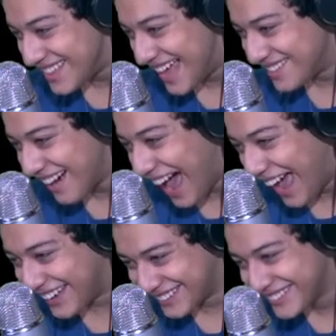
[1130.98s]
that's
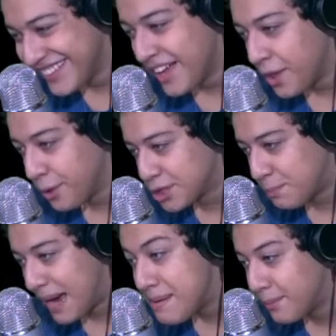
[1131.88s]
right! Those are
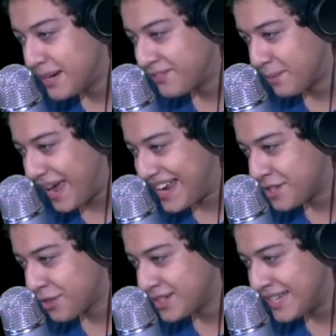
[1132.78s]
my memories from age
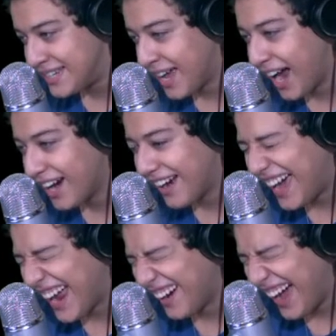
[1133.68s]
13.
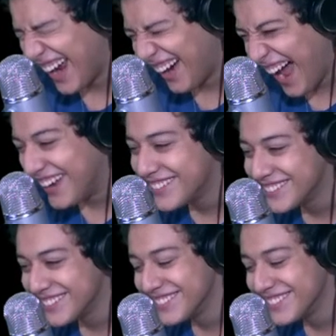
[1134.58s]
Alright.